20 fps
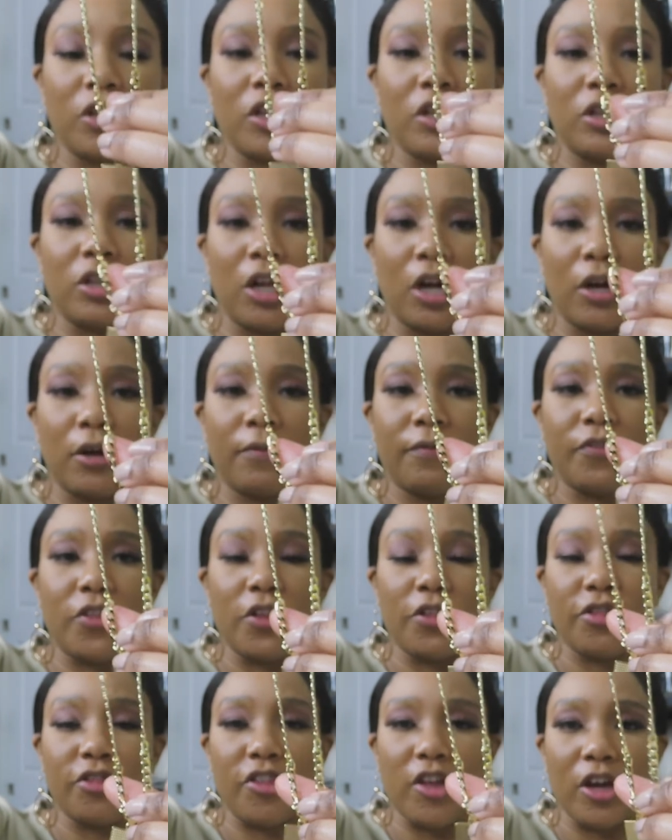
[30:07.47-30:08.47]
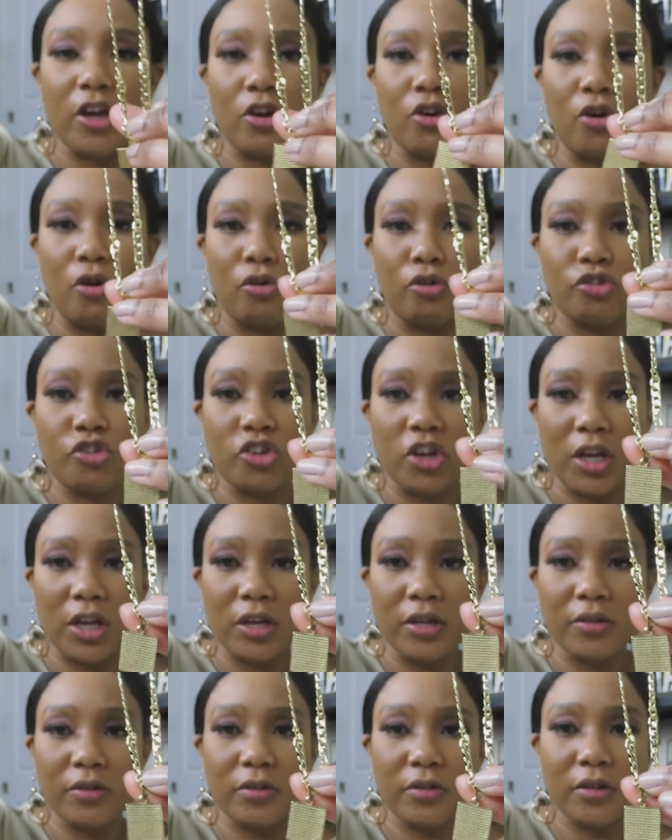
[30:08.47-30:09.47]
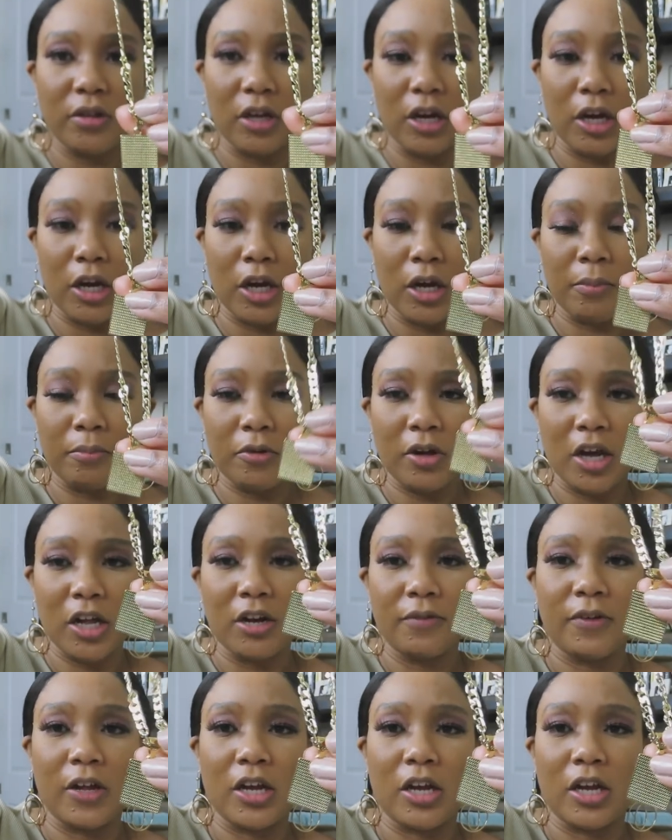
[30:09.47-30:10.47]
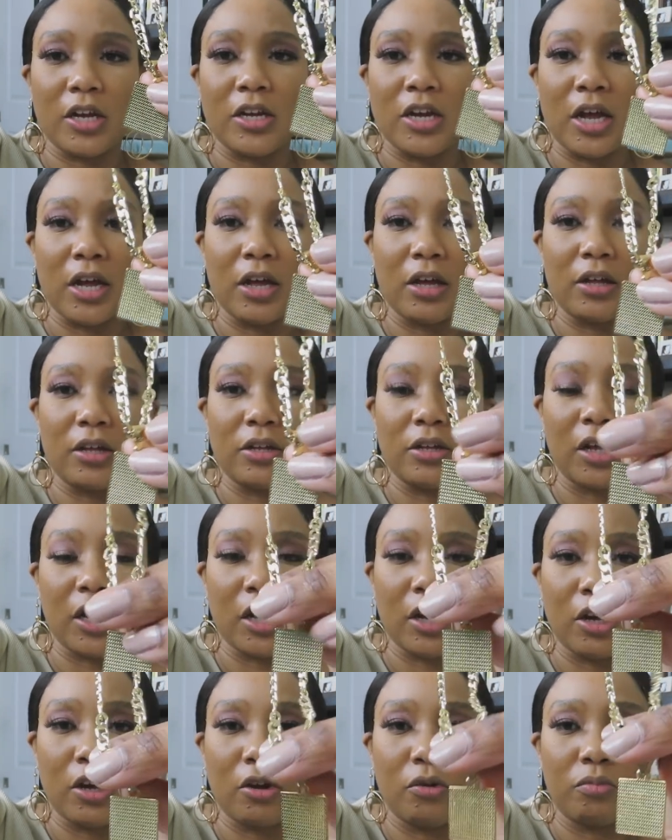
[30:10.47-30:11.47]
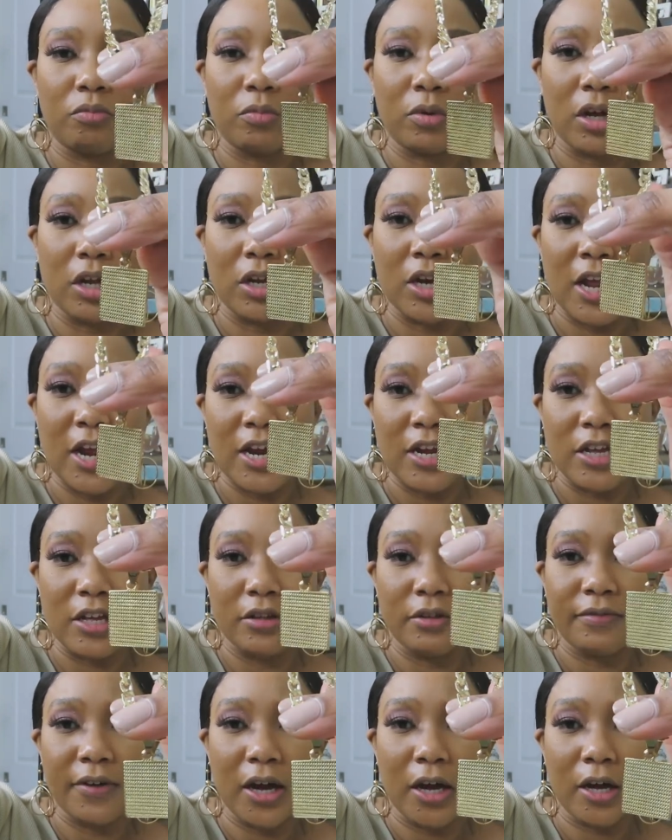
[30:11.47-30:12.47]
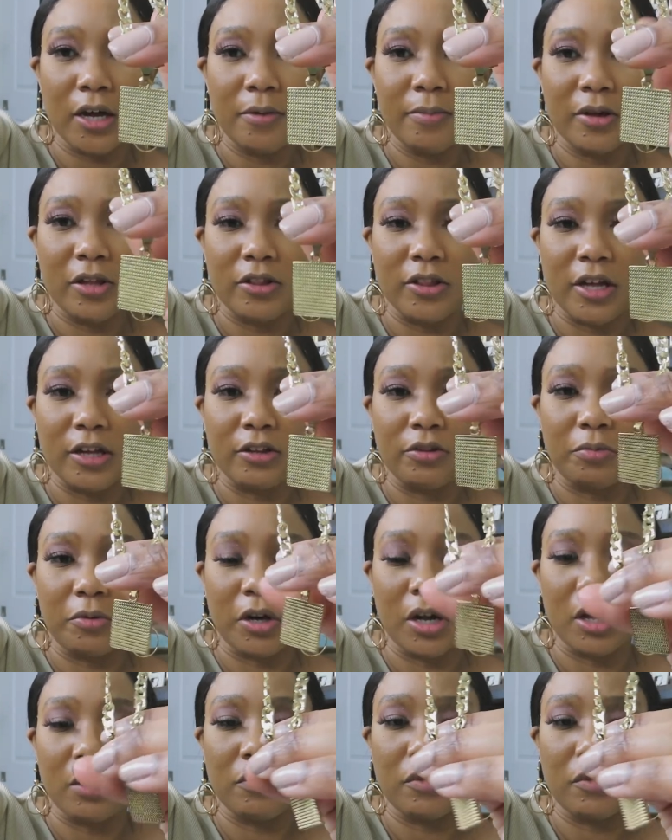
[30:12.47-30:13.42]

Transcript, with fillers: really love the thick gold chains, um, kind of like an like a an eighties vibe. That's what